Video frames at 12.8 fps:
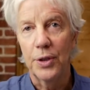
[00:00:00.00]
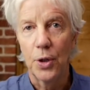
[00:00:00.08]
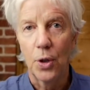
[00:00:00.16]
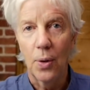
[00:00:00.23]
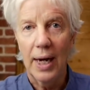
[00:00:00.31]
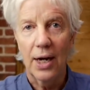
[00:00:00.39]

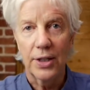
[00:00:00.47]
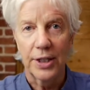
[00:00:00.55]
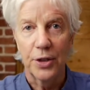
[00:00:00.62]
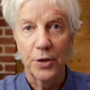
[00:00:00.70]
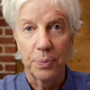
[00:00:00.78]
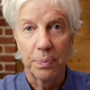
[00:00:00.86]
go out and
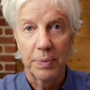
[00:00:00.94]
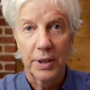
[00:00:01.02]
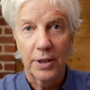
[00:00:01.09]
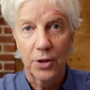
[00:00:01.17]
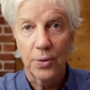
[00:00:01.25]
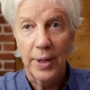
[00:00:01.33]
you
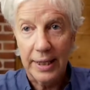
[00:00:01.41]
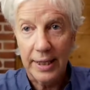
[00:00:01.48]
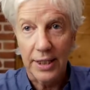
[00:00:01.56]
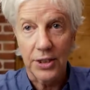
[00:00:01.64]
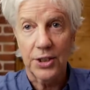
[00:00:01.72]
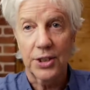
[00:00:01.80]
create
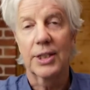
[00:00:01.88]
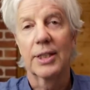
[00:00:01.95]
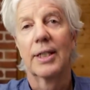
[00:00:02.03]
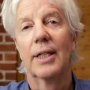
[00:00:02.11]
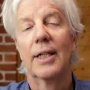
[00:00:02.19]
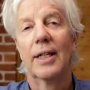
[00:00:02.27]
the
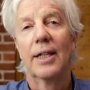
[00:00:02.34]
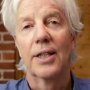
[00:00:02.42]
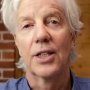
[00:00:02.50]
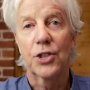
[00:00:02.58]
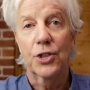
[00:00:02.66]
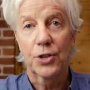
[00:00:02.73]

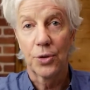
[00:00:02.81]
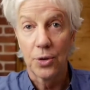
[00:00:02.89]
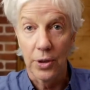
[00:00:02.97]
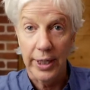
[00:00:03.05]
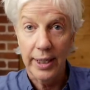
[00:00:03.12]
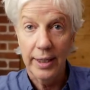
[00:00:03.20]

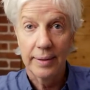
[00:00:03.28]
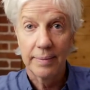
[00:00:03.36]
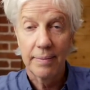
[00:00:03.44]
story